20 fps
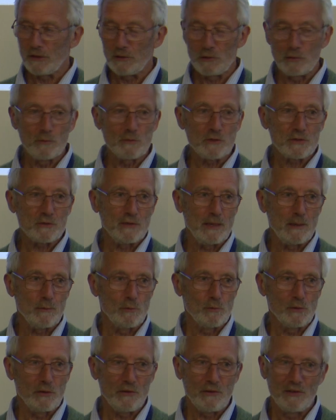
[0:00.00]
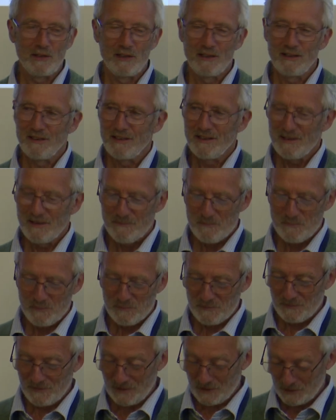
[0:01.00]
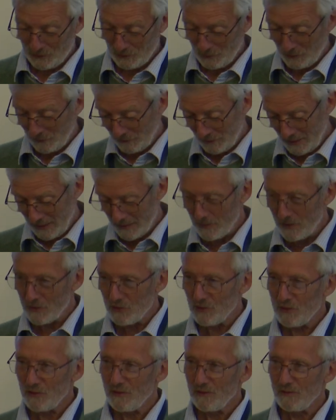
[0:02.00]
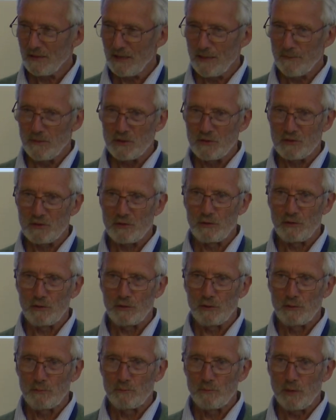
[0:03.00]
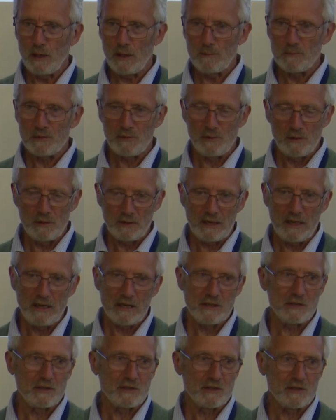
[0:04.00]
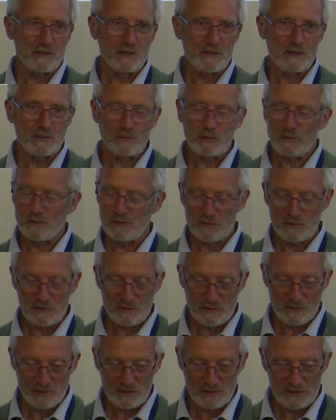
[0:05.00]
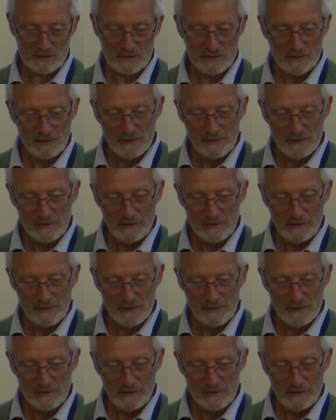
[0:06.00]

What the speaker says: enormous trouble with this sort of damage to pipes for irrigation systems, all sorts of things.